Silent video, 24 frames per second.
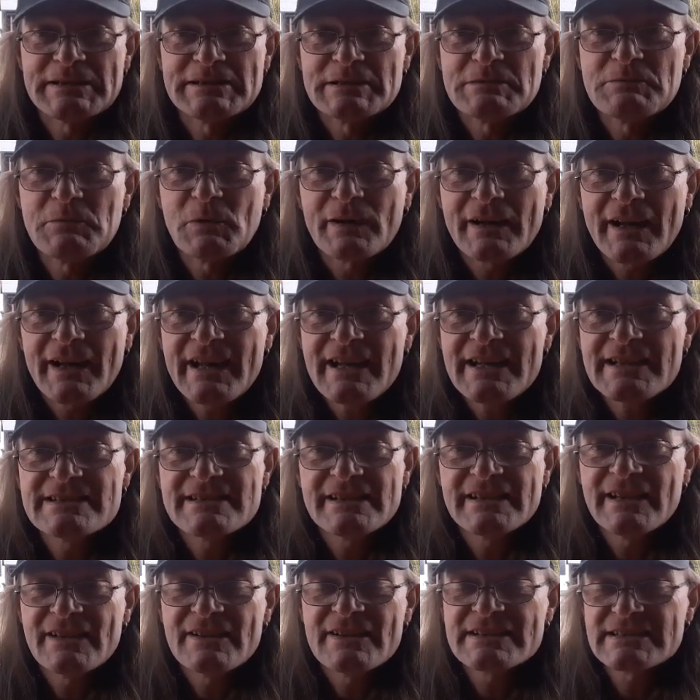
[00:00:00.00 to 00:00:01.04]
This what it
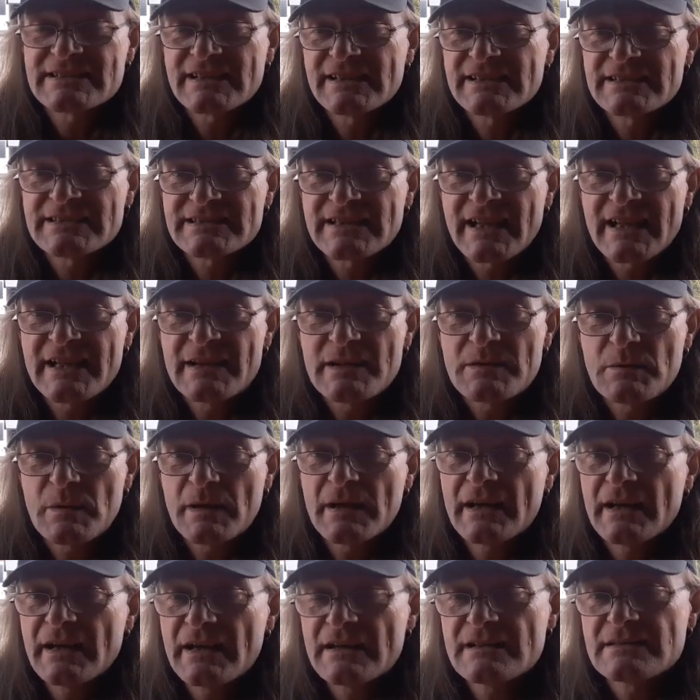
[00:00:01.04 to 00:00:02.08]
is, you know, it's going to stay the
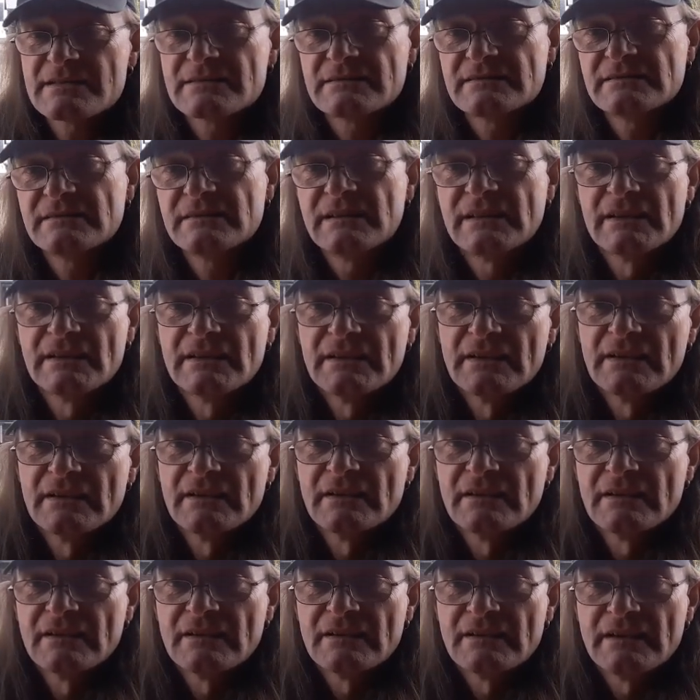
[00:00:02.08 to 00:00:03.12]
way it is, and,
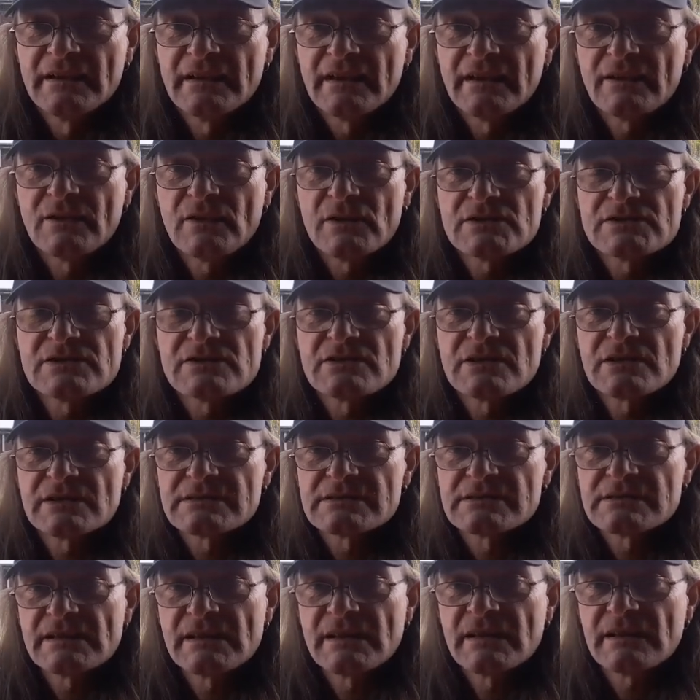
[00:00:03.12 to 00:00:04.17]
you know, I should
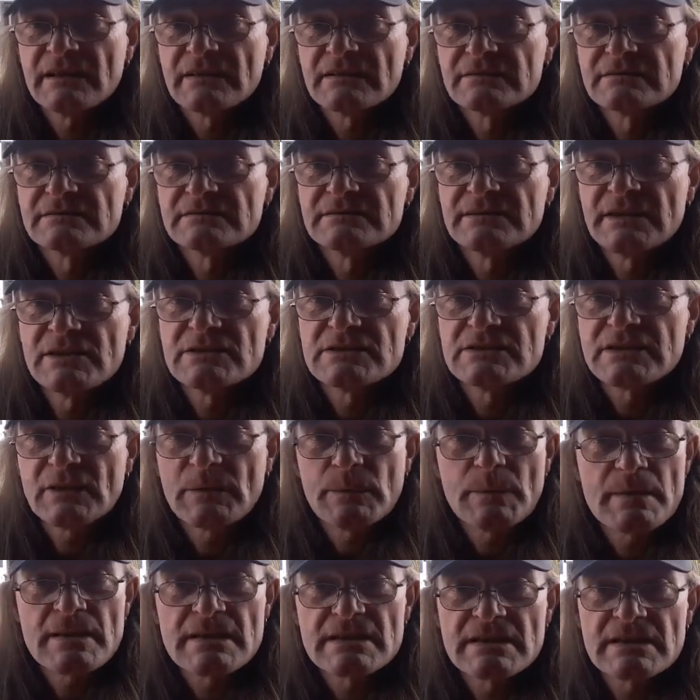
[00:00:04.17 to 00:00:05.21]
just uh, do
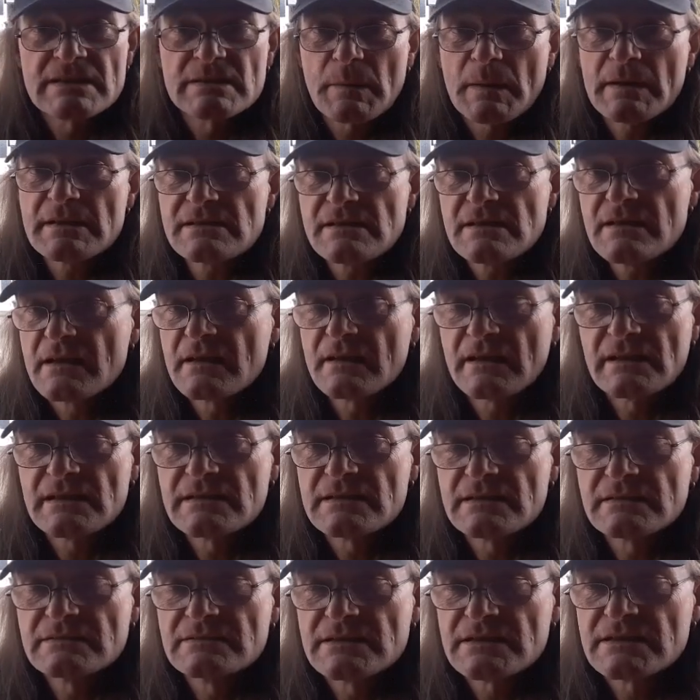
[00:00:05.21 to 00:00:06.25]
stuff with the suspension and
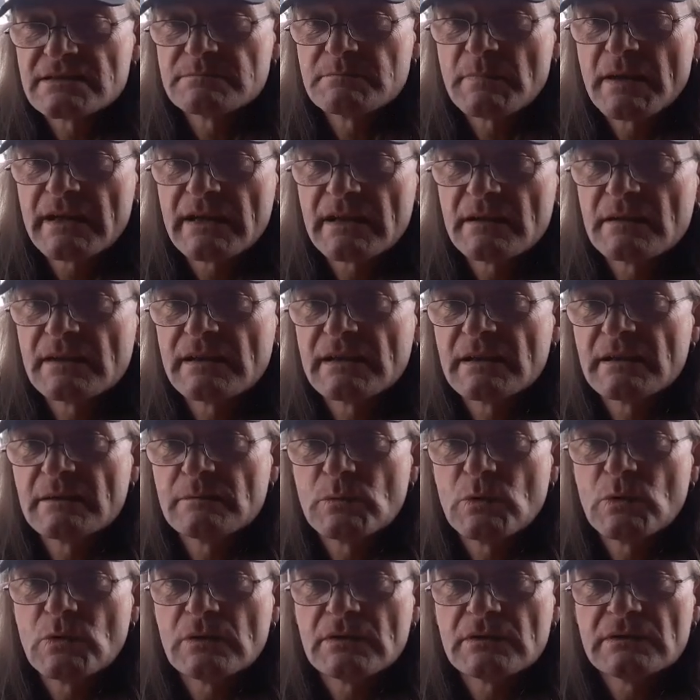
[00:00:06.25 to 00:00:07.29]
things and just make it a little
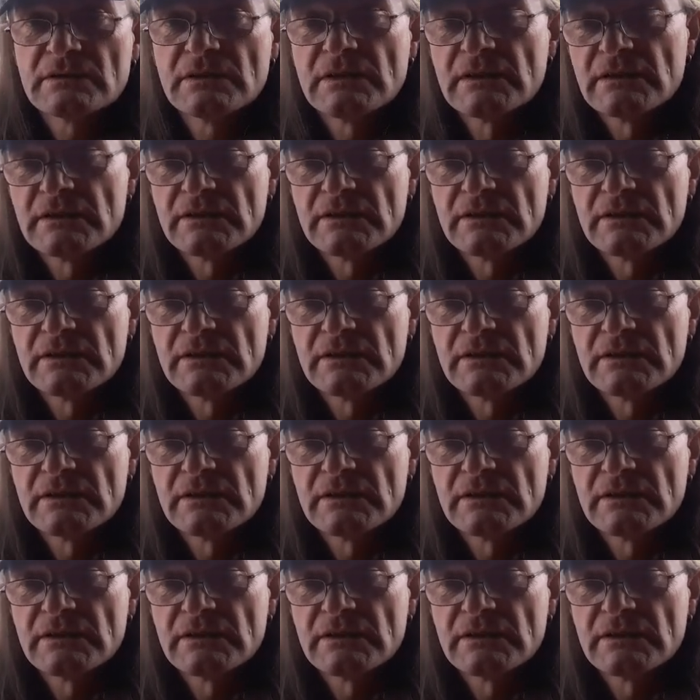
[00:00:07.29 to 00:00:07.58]
more